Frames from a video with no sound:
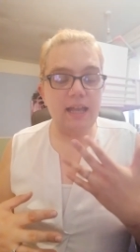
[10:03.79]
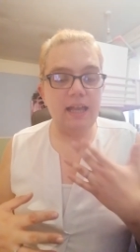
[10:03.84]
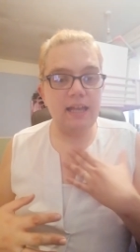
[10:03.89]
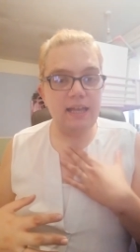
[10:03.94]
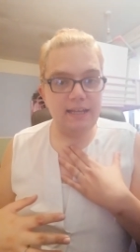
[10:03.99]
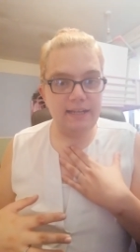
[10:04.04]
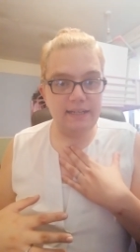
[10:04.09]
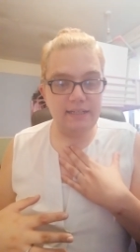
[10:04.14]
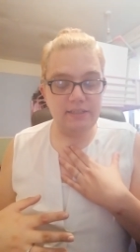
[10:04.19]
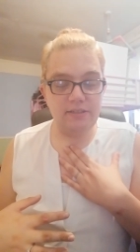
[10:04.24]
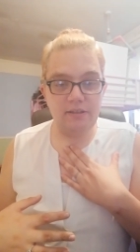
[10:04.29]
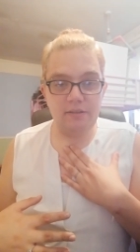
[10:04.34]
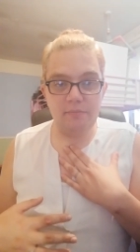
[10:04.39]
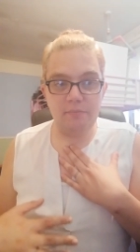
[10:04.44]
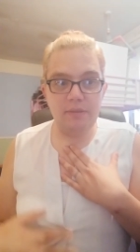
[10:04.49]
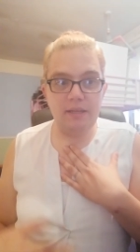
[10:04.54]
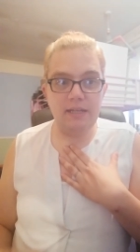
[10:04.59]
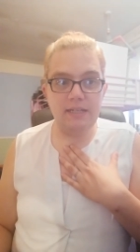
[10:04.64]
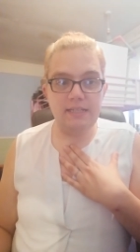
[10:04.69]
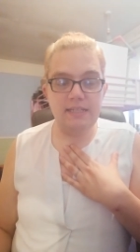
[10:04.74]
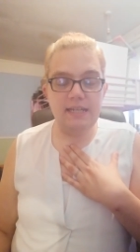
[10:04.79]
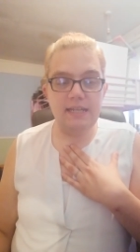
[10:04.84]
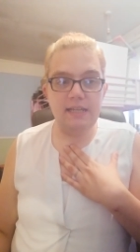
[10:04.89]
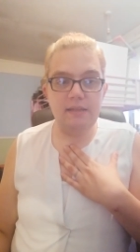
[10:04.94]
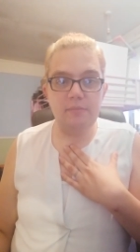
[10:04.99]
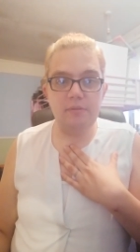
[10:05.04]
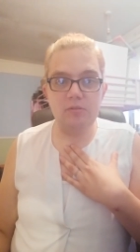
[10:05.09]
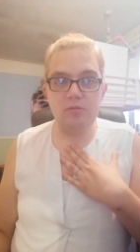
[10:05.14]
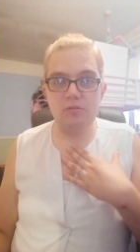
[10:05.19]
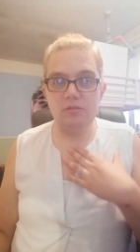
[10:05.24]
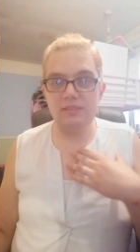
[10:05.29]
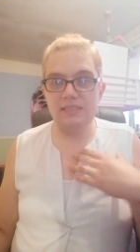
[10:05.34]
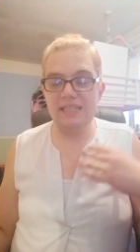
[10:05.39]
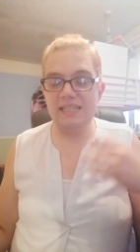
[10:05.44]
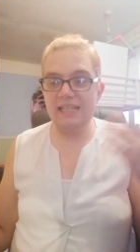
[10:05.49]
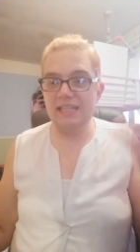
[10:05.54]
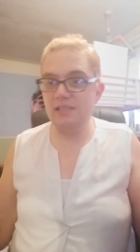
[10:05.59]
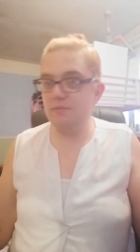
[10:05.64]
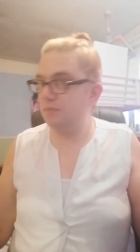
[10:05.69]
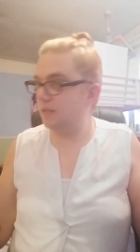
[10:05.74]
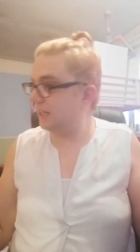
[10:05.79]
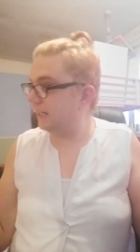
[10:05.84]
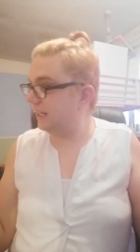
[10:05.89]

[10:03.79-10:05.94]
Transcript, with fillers: I don't mind it because it gives my